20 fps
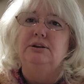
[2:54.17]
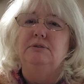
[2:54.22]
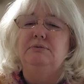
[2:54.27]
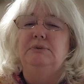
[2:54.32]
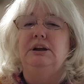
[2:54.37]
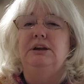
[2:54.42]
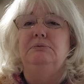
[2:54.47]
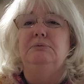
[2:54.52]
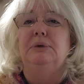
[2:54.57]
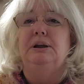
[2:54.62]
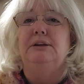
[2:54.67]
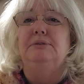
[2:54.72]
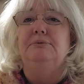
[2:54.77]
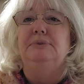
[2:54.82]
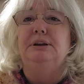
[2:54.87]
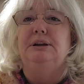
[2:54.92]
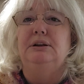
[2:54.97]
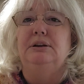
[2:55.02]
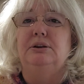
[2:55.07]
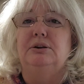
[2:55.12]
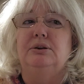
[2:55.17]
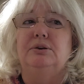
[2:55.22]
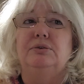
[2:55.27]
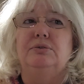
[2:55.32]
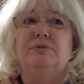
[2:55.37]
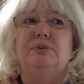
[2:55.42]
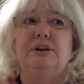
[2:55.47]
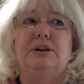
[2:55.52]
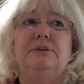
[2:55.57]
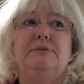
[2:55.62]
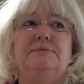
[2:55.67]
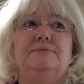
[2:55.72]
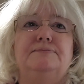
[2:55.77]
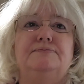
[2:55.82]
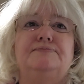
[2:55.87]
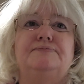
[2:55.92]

you make payment in Ko-fi.